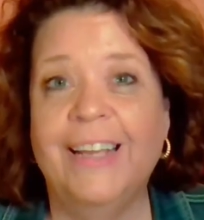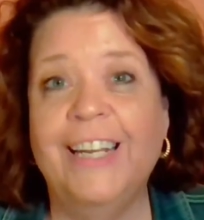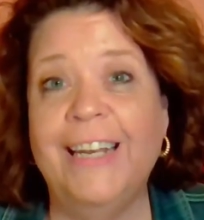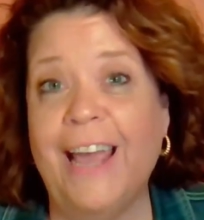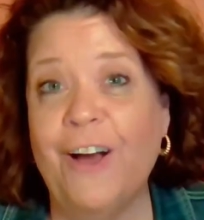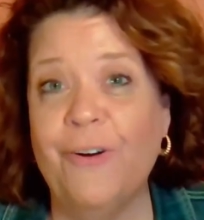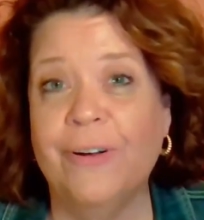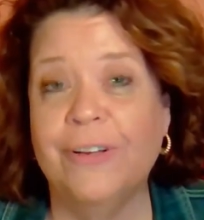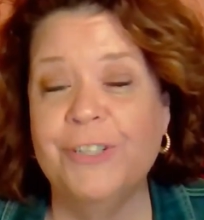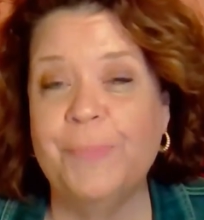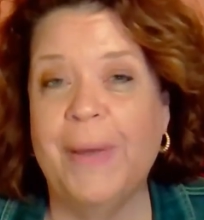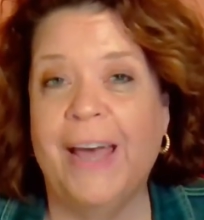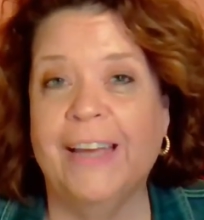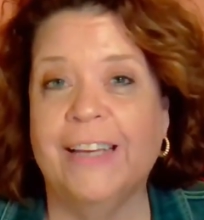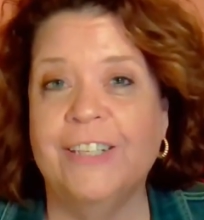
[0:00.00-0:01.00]
Now on to
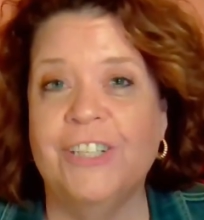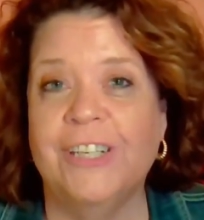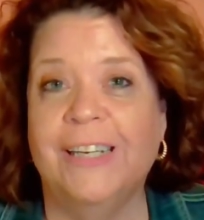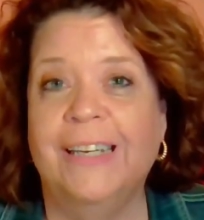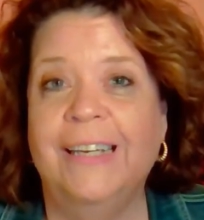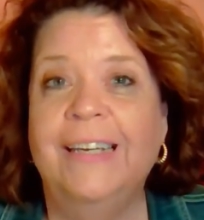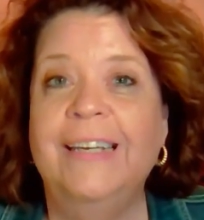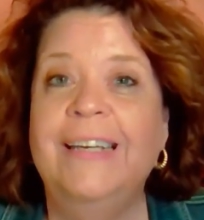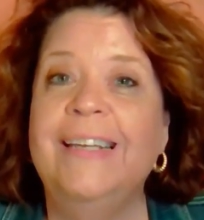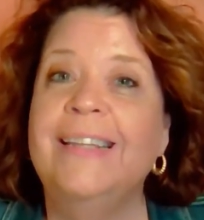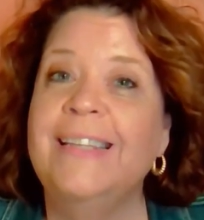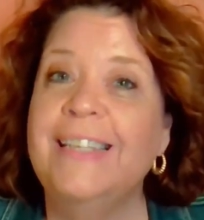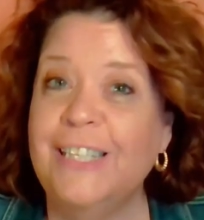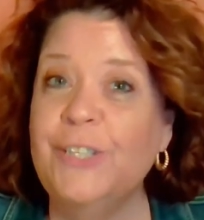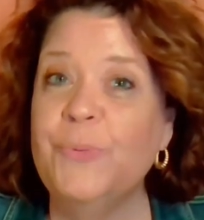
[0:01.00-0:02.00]
packaging.
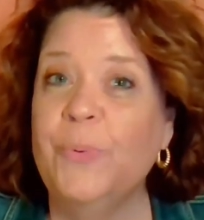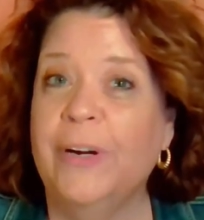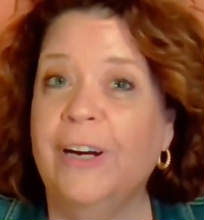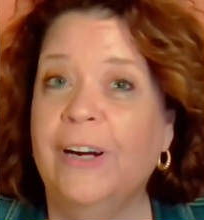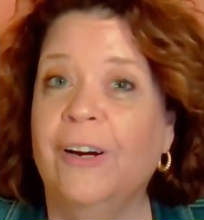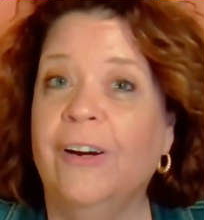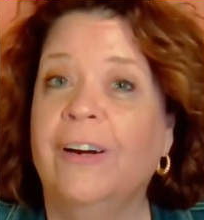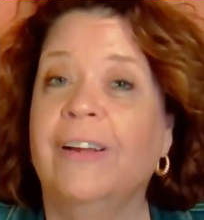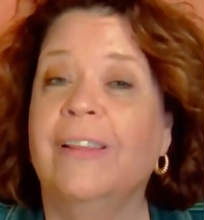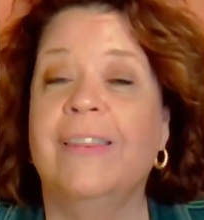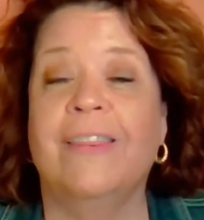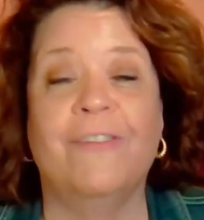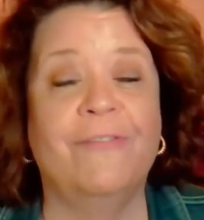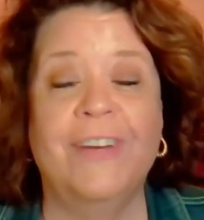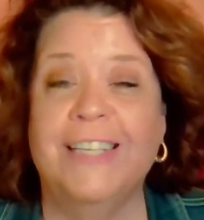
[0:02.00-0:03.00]
This is where
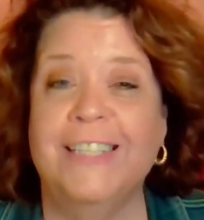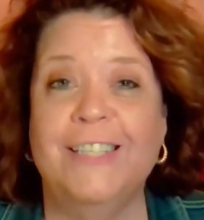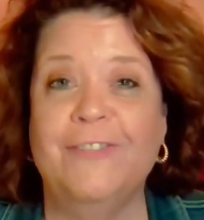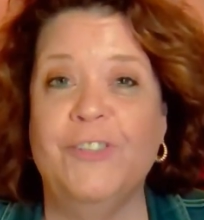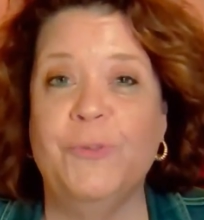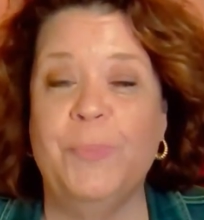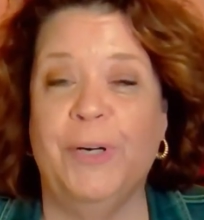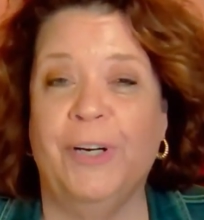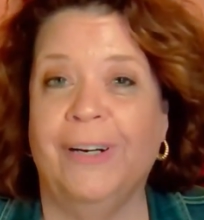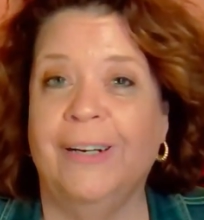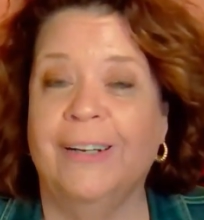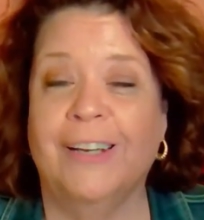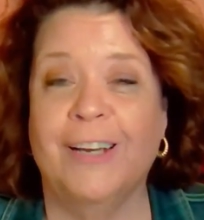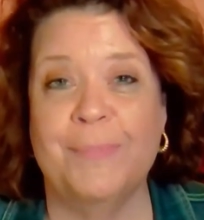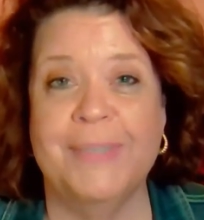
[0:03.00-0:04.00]
the festive
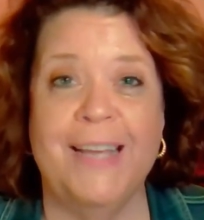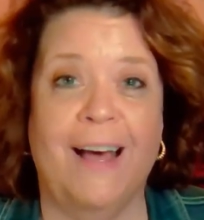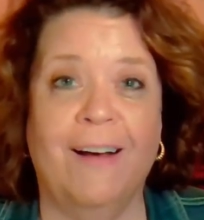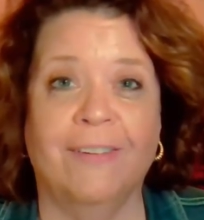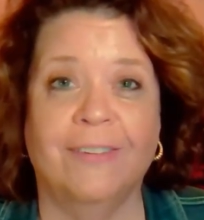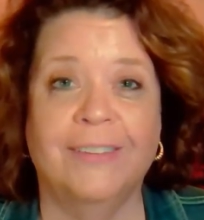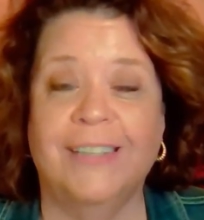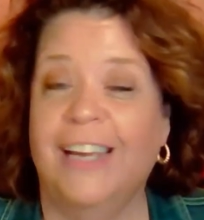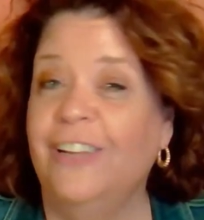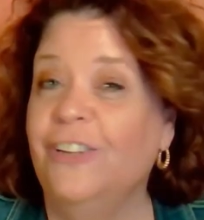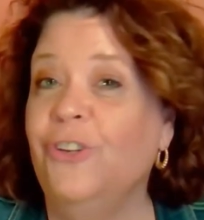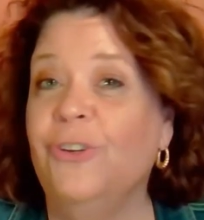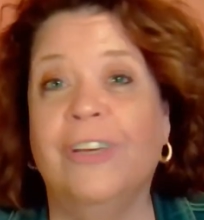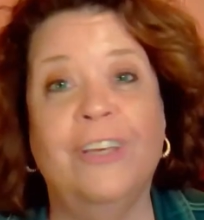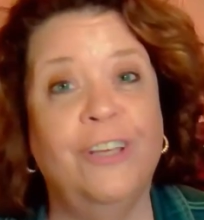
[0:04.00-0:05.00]
spirit comes out,
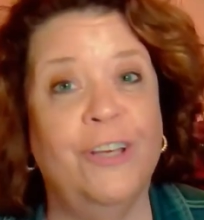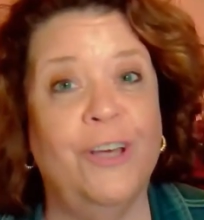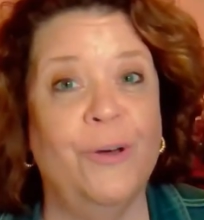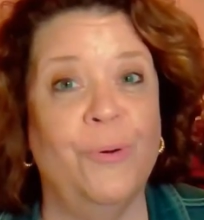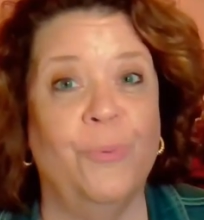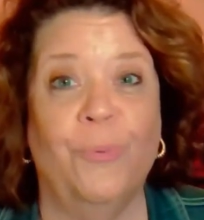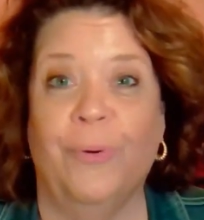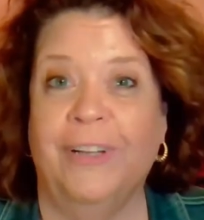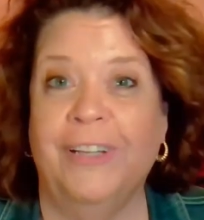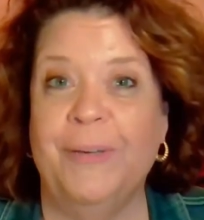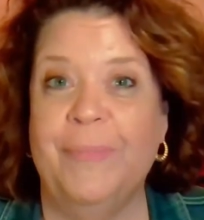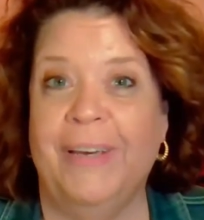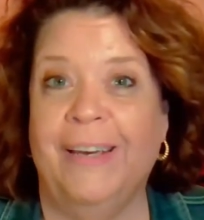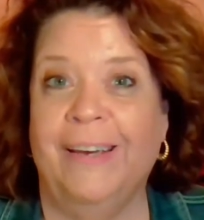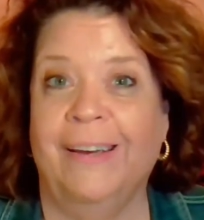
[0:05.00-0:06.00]
and you can go really
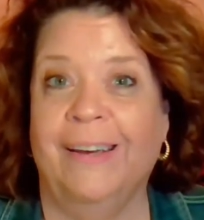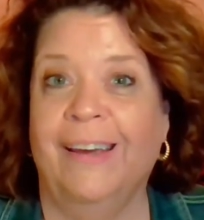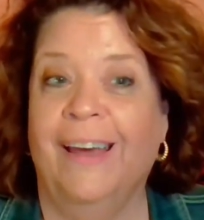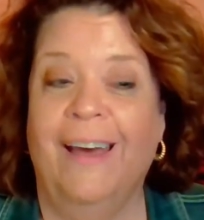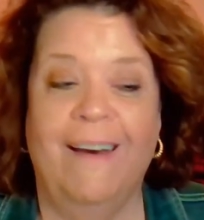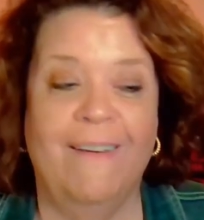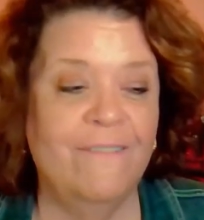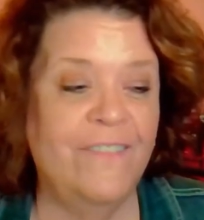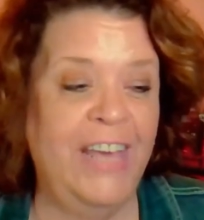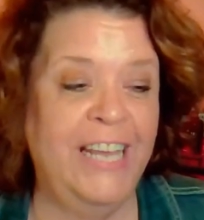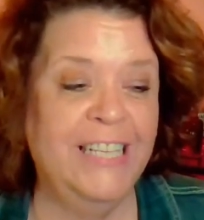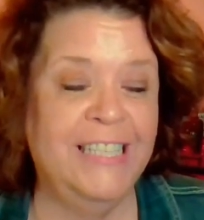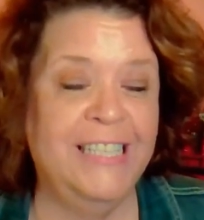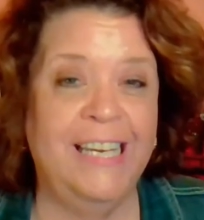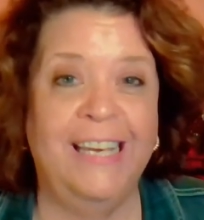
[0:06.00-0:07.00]
big,
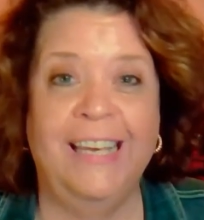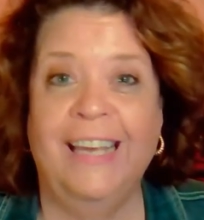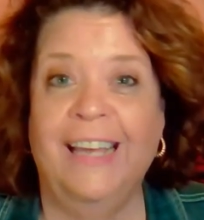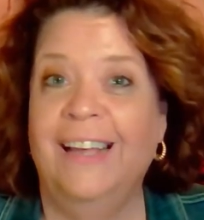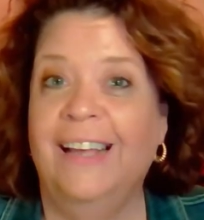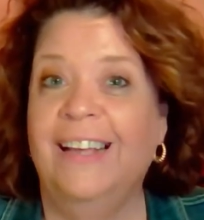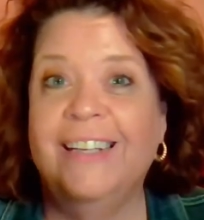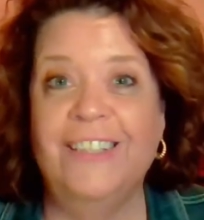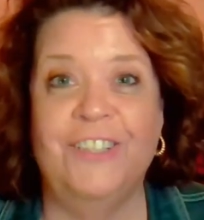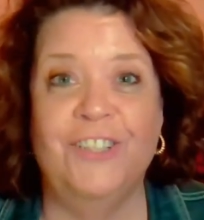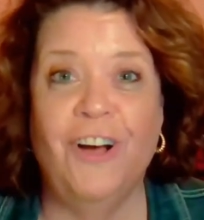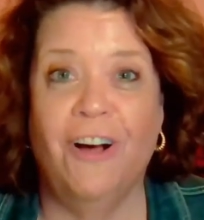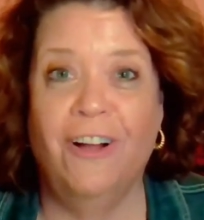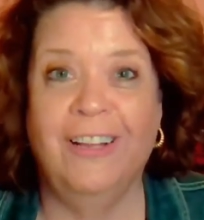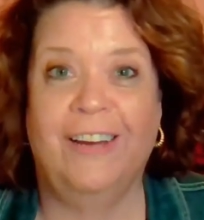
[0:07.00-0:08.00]
fancy,
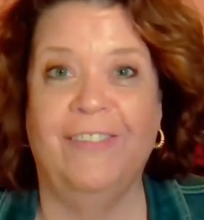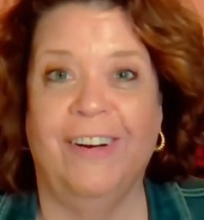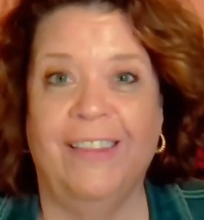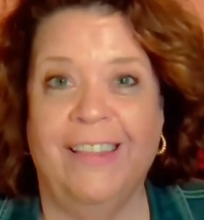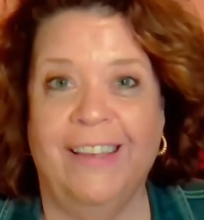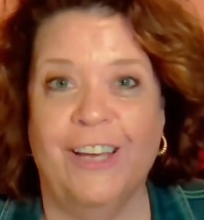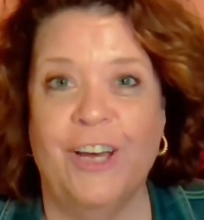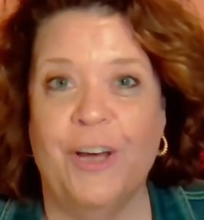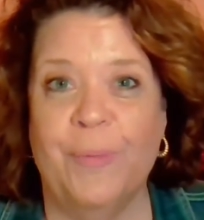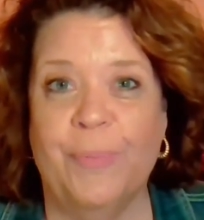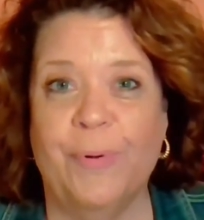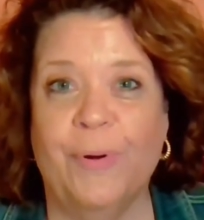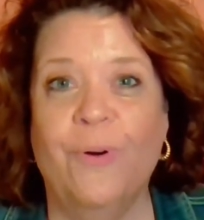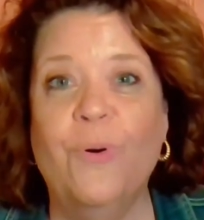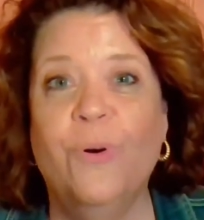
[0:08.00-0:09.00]
doll everything up,
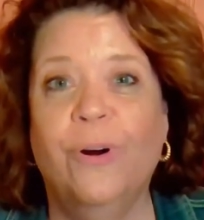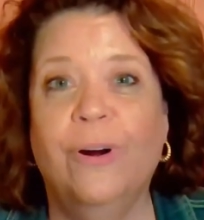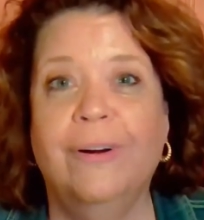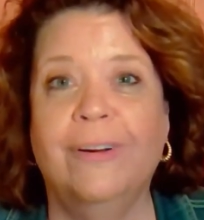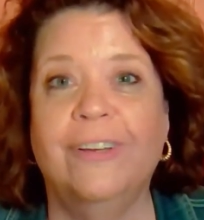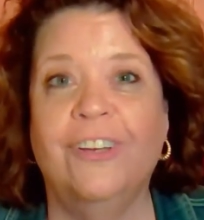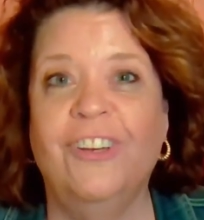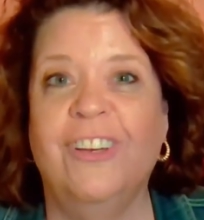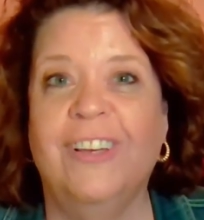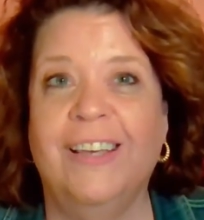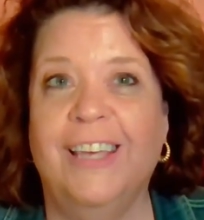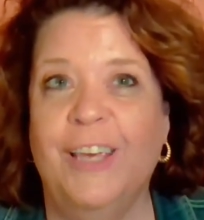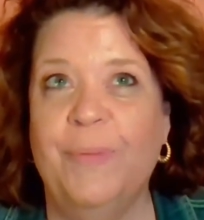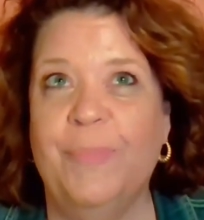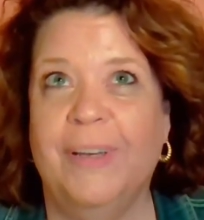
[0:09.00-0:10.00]
or you could
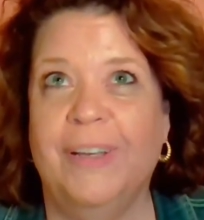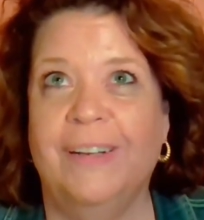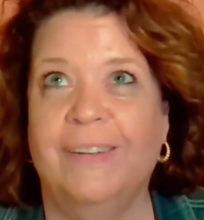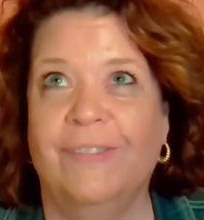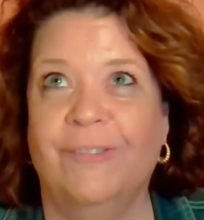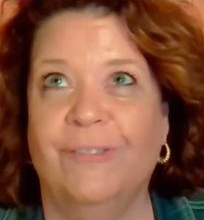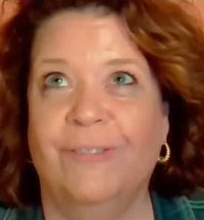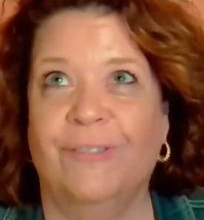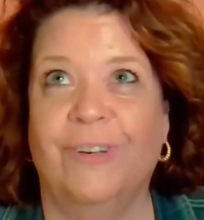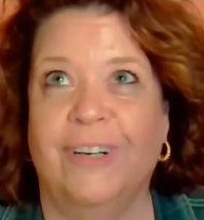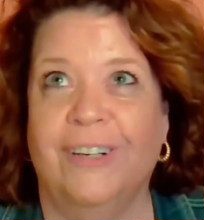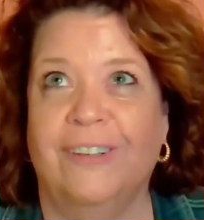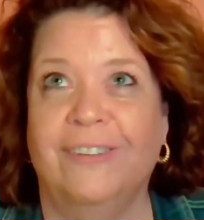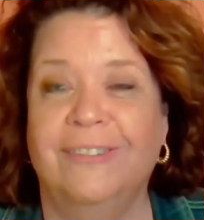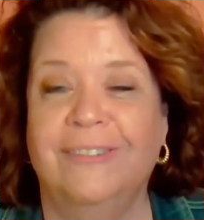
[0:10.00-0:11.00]
keep it
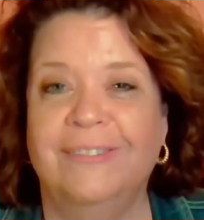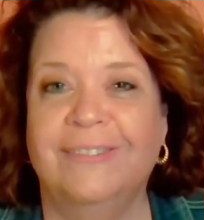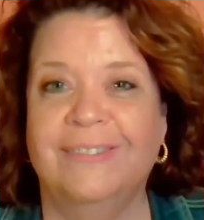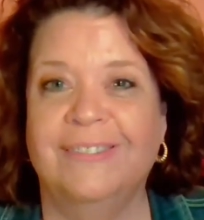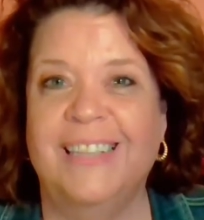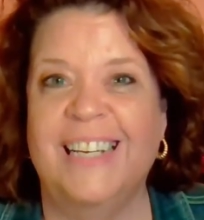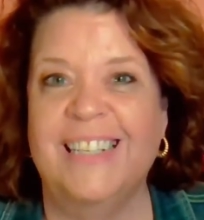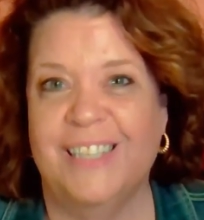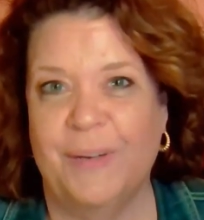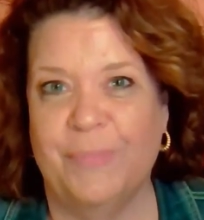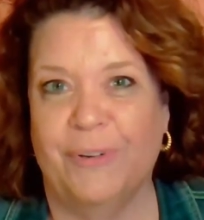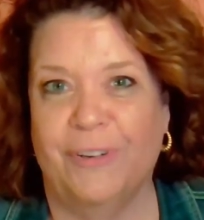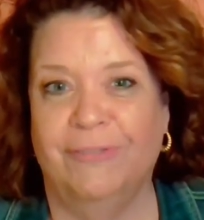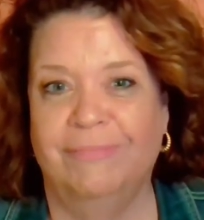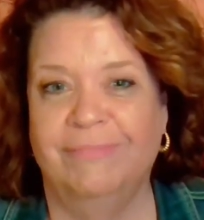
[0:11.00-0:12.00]
real and
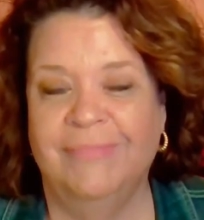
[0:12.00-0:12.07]
simple.